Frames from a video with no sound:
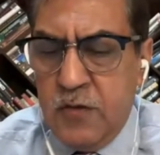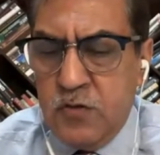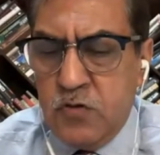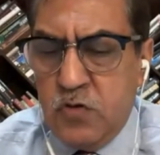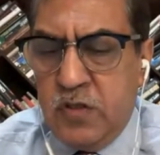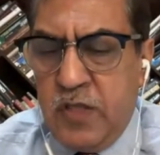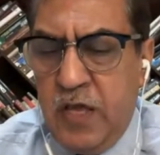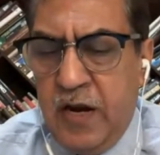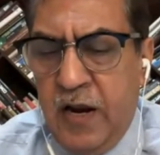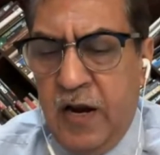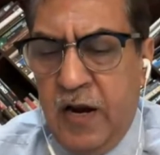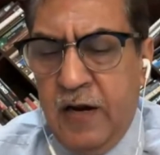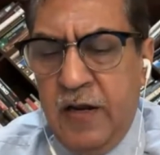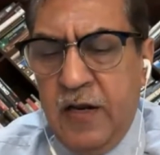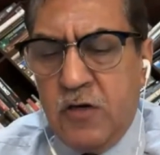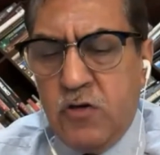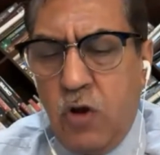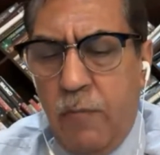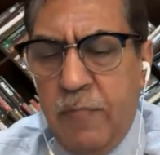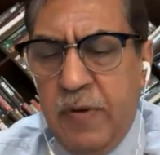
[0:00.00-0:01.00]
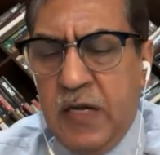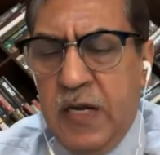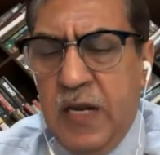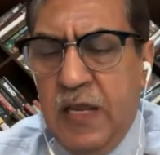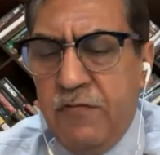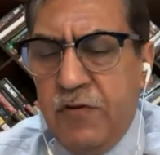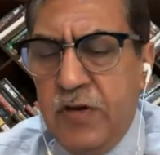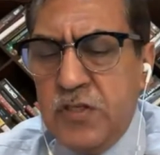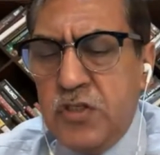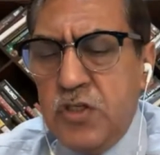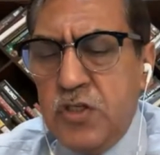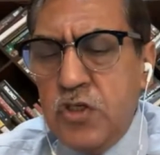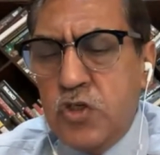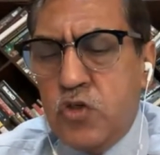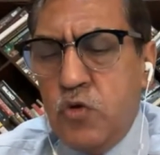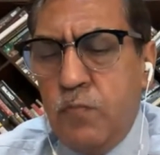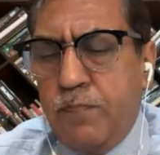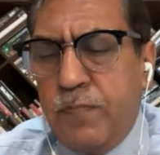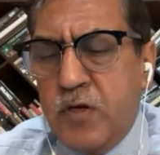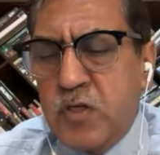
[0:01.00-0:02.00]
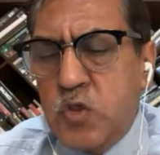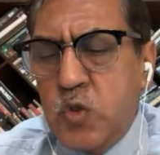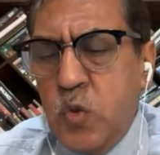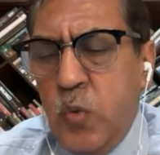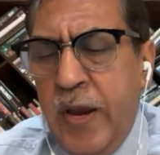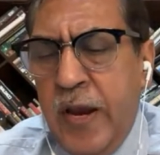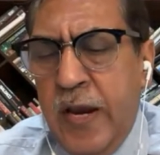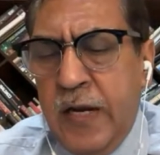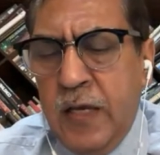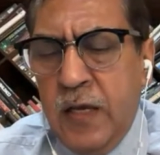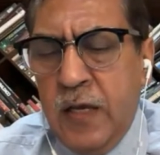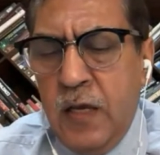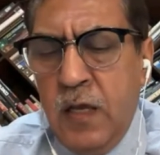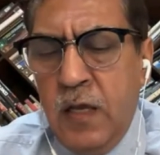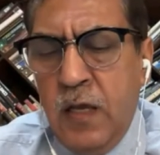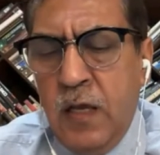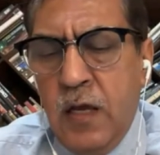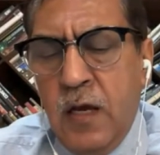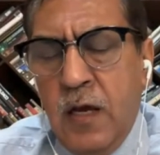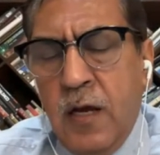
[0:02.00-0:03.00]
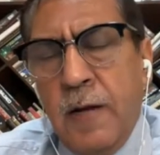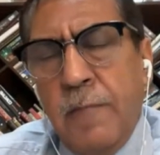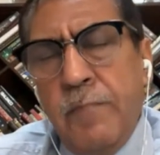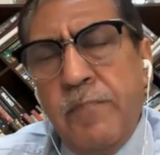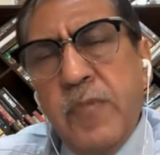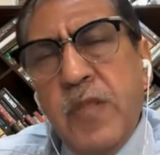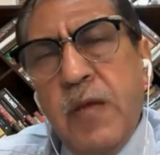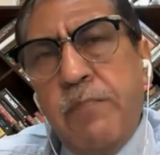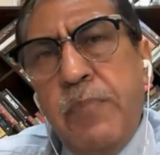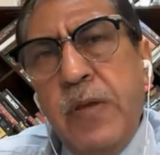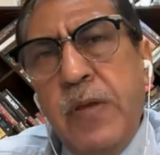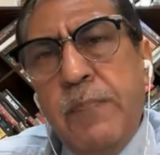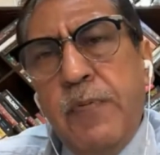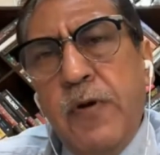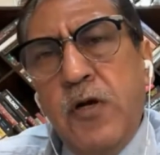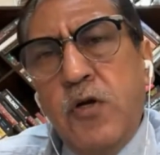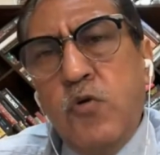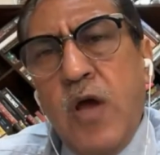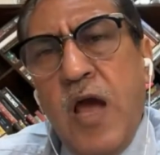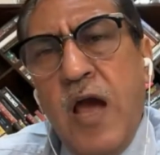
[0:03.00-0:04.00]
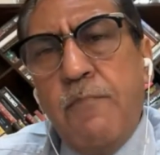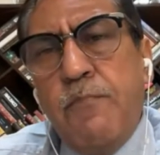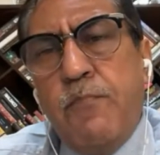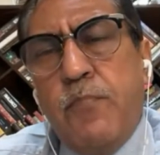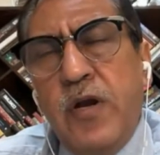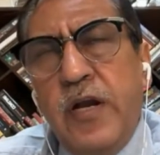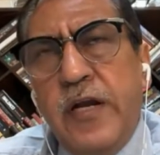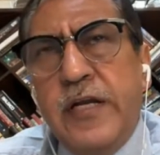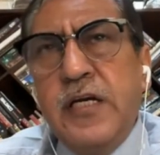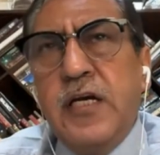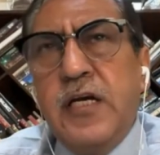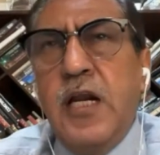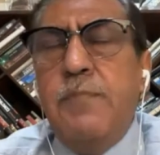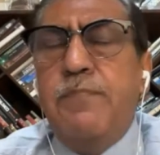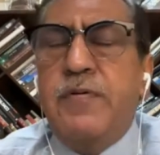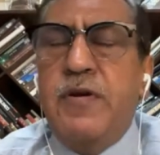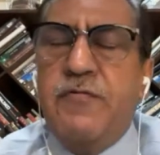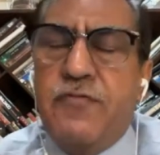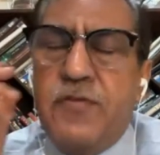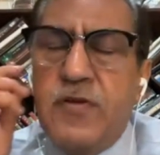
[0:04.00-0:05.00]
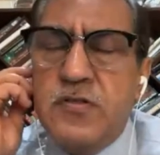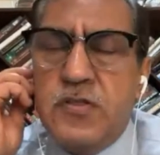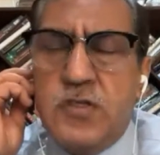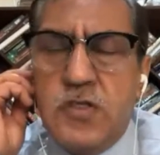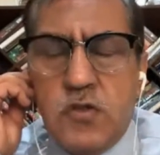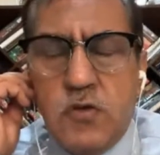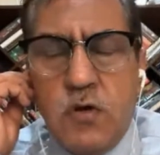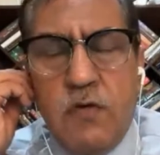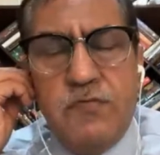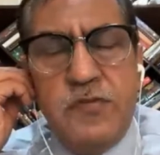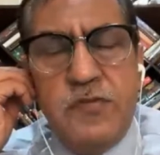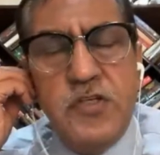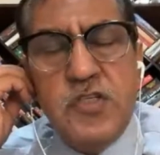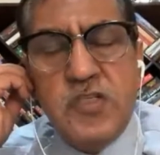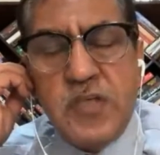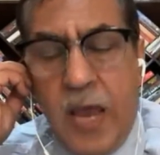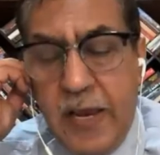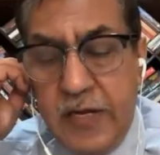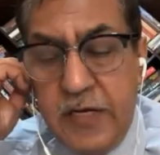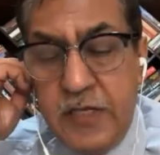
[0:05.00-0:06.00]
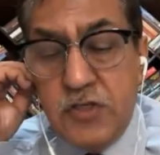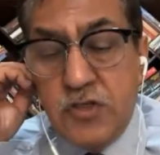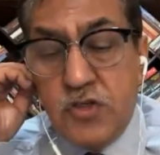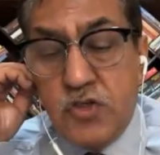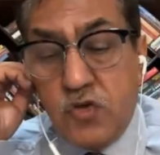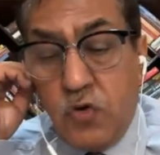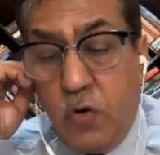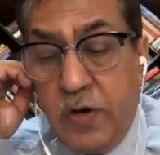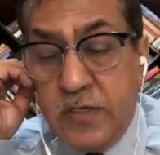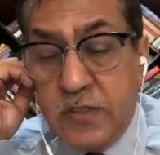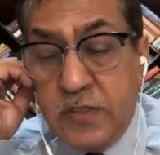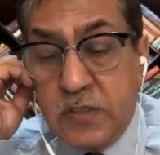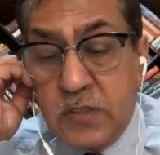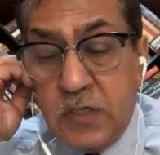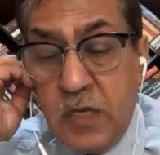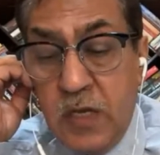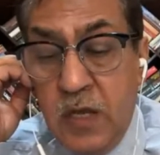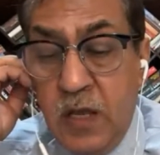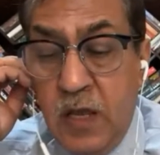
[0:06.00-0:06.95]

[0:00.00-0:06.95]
So there are economic leverages to persuade people to have political preferences of the Chinese choice.